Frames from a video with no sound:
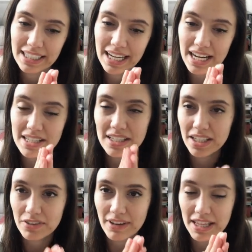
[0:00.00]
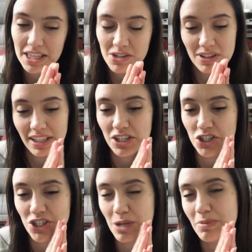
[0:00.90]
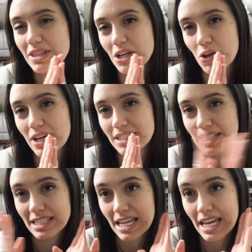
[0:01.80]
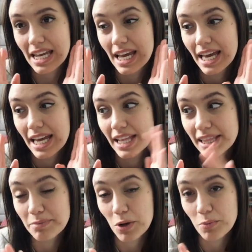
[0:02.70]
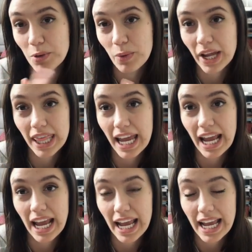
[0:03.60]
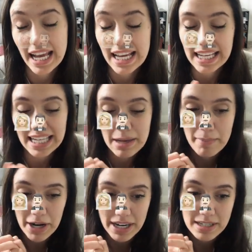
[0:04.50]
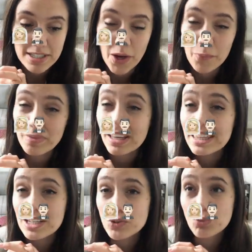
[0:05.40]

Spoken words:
kind of solidified their relationship, and then you get to see the moment where they get married. So I think it's